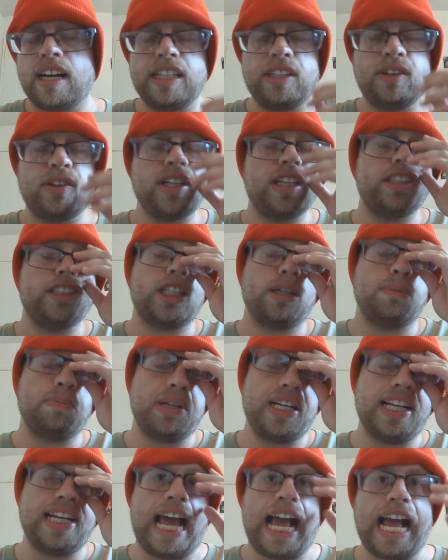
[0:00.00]
You could
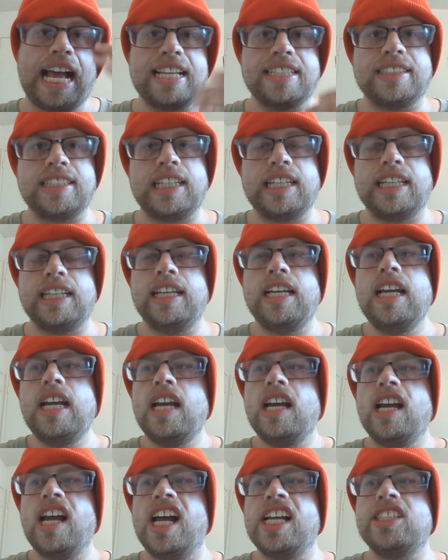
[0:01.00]
interpret it as a
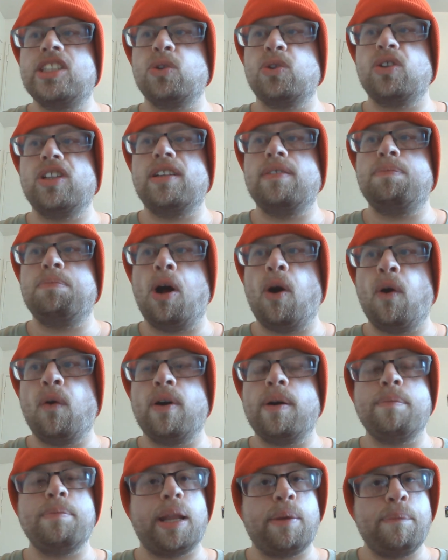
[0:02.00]
sort of
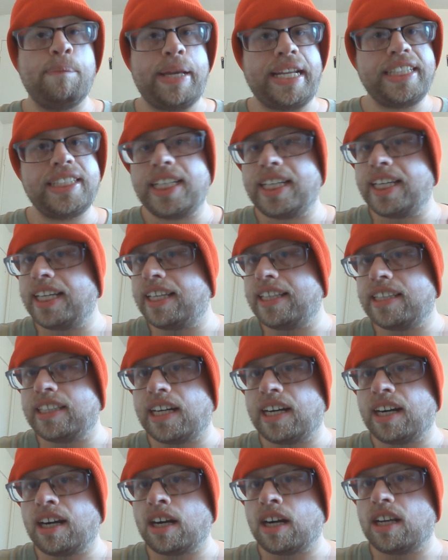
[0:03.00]
poem lamenting
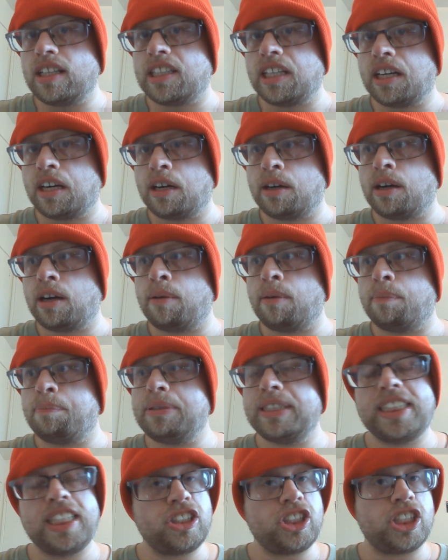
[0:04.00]
their
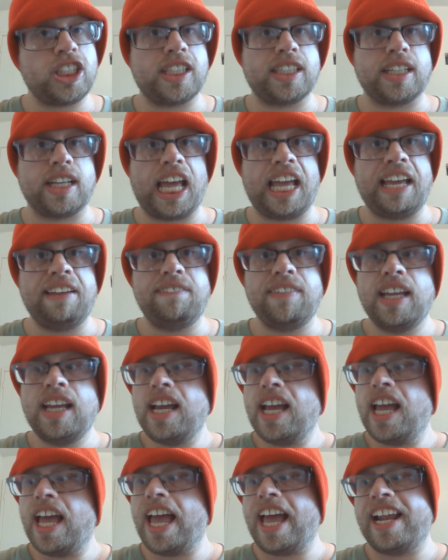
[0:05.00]
position in life,
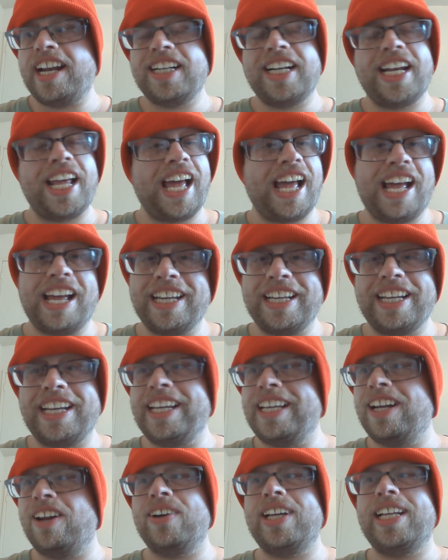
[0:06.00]
and
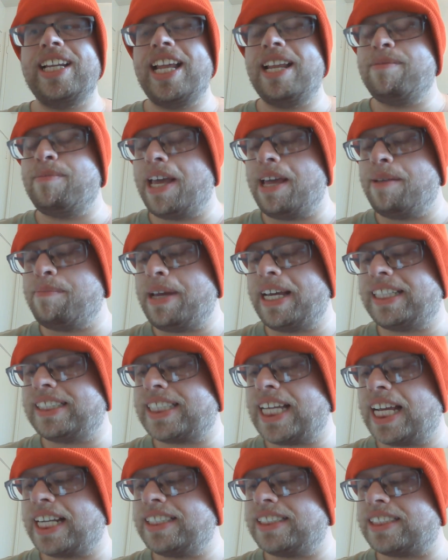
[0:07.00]
it makes
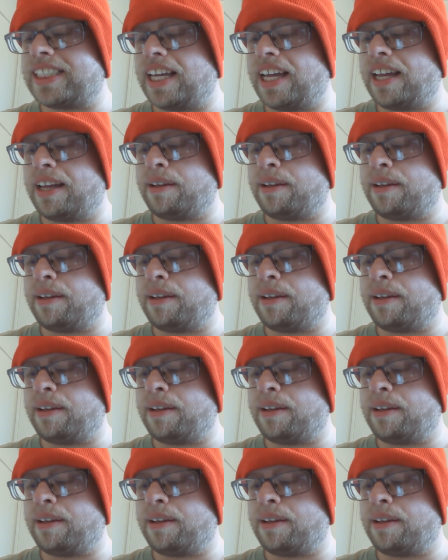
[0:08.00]
sense.